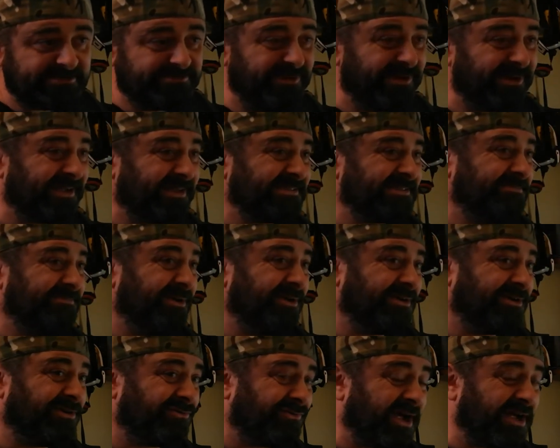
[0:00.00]
but it has to be a
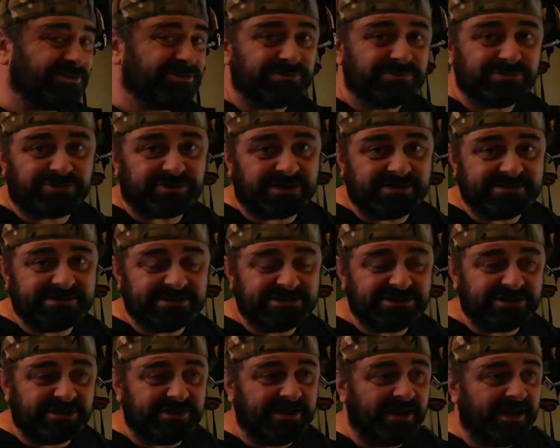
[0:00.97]
gradual
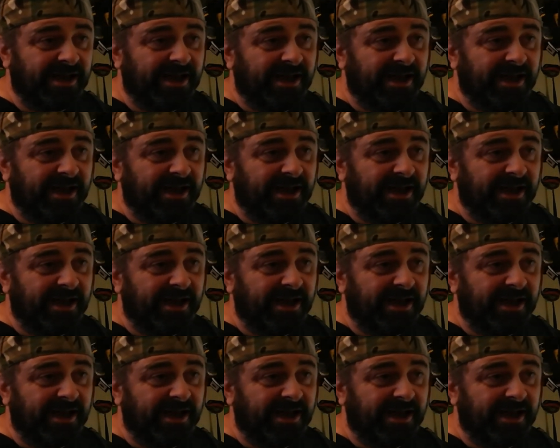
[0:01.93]
transition,